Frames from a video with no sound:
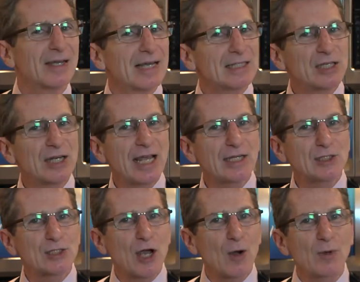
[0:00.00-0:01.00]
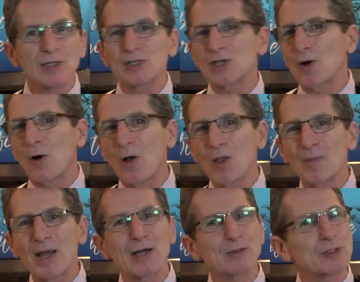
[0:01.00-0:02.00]
Today's show is all
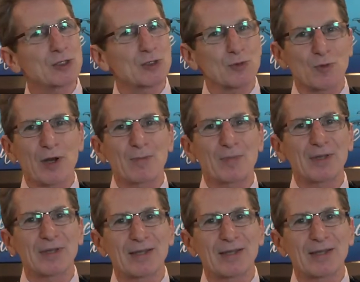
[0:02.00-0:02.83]
about shrimp.